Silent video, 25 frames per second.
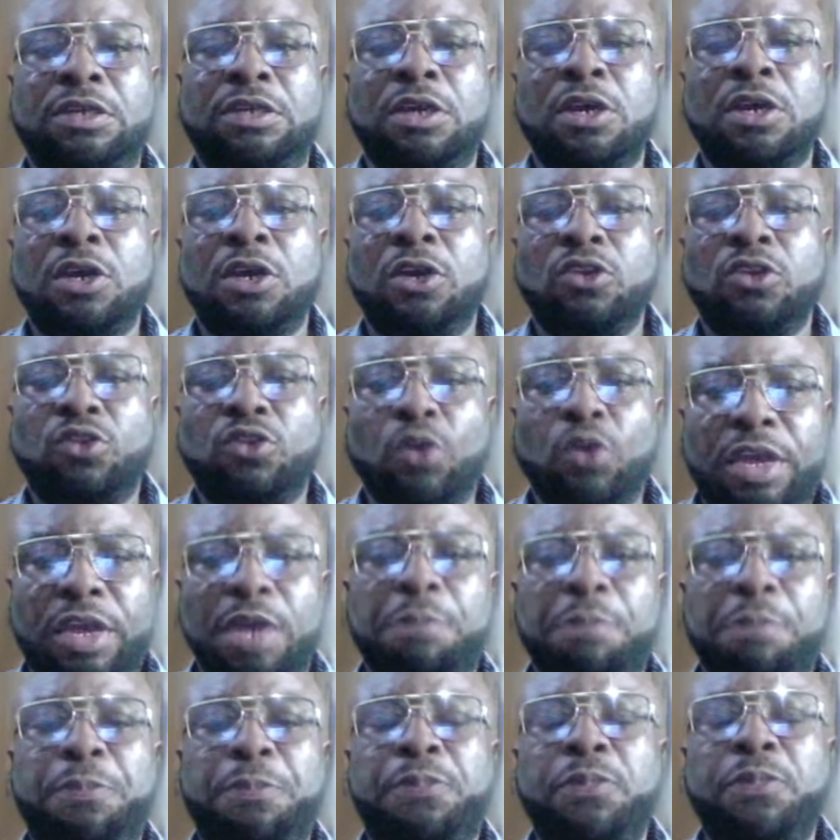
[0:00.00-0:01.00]
to keep
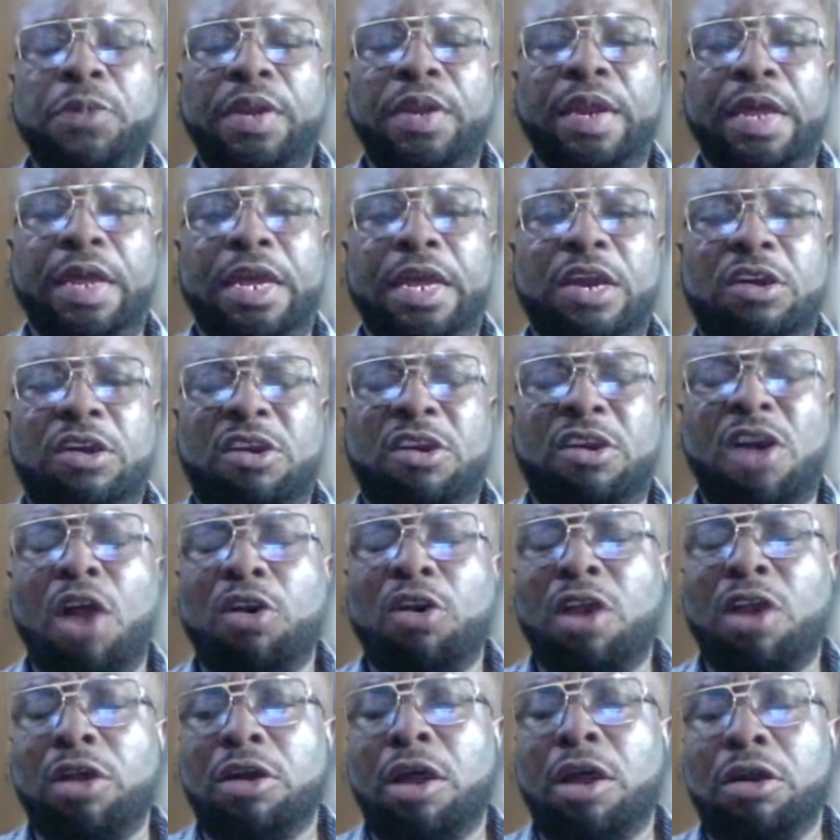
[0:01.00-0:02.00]
the
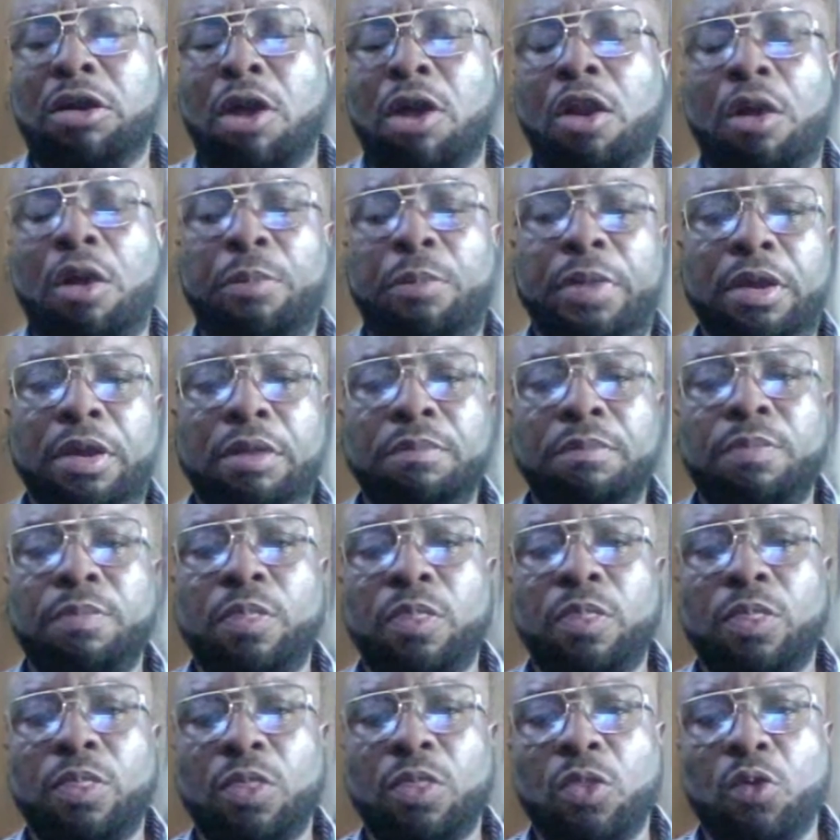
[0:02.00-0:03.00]
economy
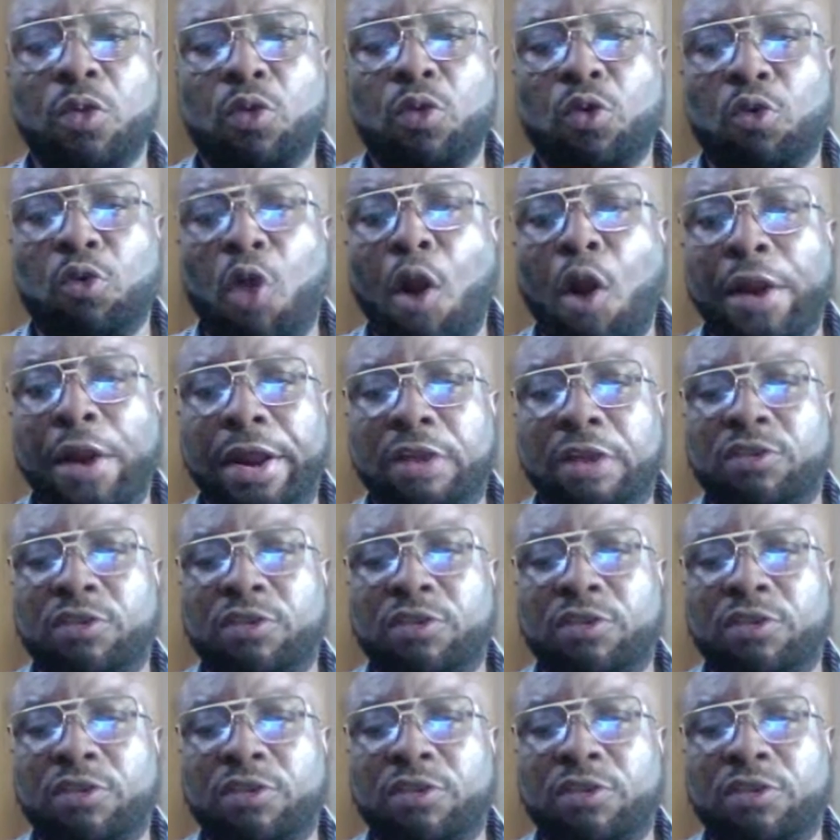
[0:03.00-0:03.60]
running. So I